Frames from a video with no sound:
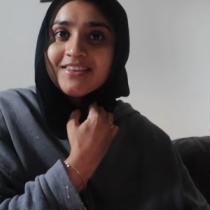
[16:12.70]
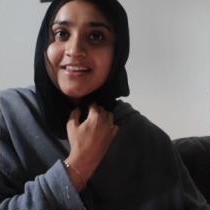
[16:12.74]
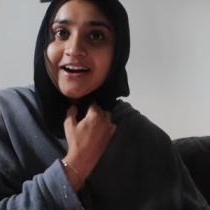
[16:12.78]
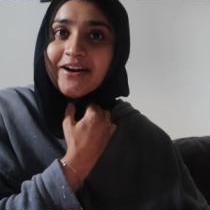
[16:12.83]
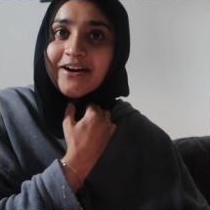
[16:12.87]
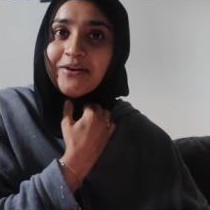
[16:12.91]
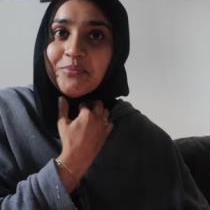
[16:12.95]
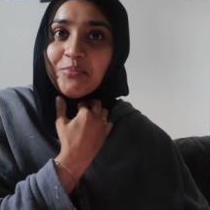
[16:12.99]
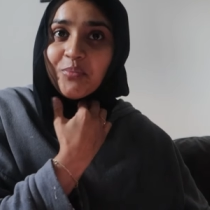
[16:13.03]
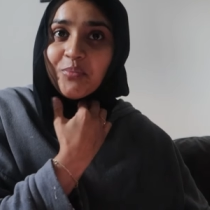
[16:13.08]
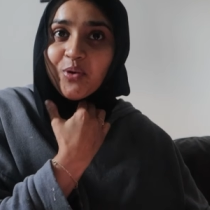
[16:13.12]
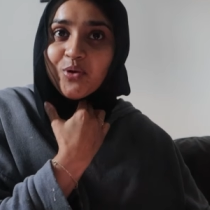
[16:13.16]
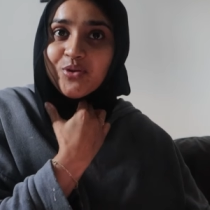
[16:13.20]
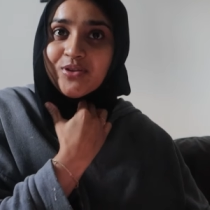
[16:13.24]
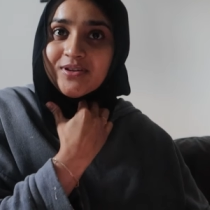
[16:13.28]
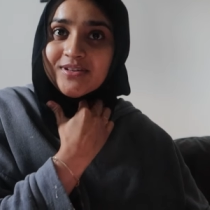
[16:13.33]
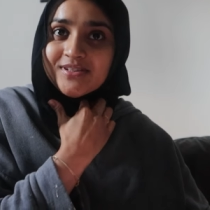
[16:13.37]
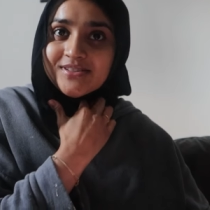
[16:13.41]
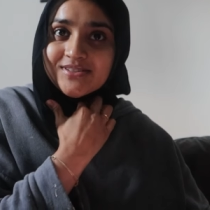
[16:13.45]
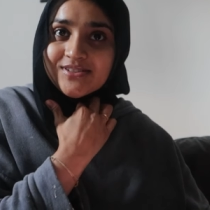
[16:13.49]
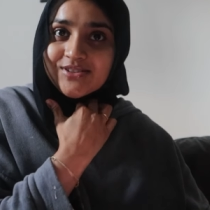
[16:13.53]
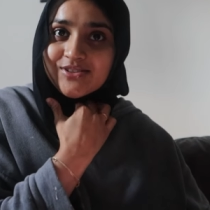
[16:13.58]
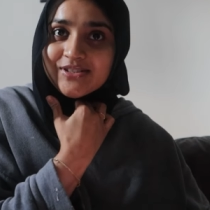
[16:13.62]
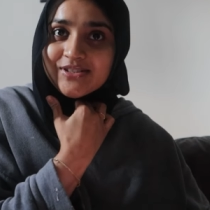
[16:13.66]
that
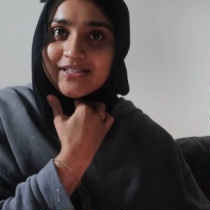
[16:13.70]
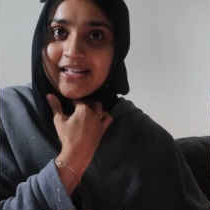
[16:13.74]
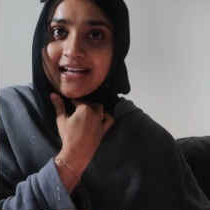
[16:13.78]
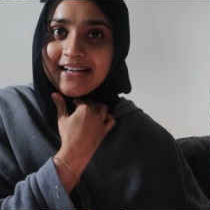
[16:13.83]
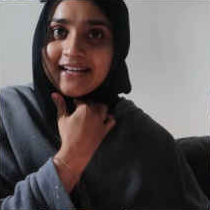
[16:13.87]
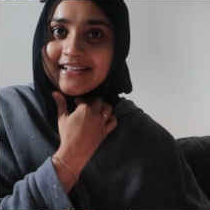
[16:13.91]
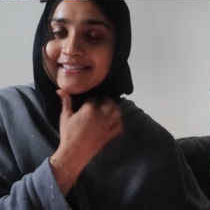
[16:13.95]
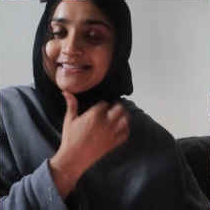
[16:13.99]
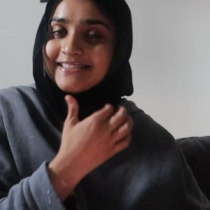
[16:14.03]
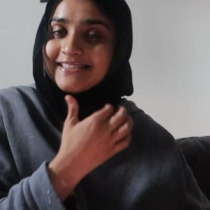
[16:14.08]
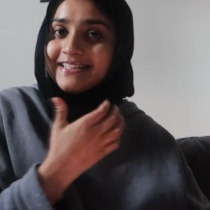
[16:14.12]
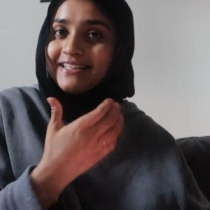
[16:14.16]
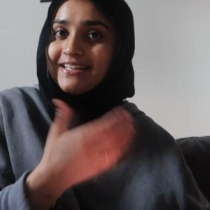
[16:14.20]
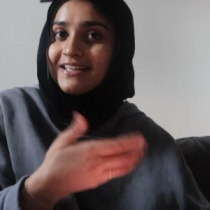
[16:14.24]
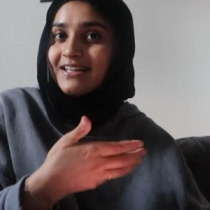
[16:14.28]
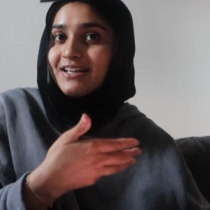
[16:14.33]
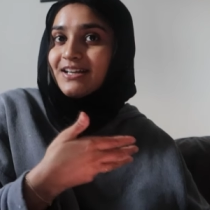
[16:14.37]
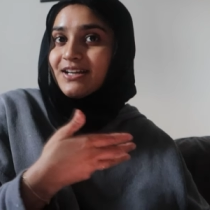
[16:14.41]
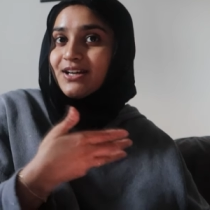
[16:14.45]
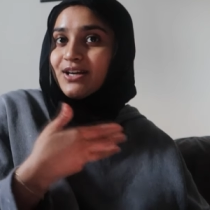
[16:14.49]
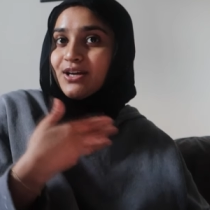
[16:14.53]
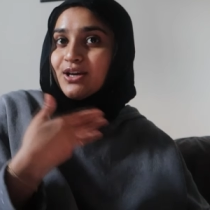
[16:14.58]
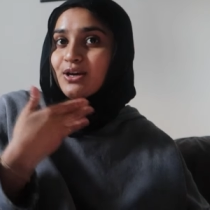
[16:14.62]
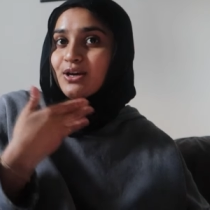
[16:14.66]
bothers you like seeing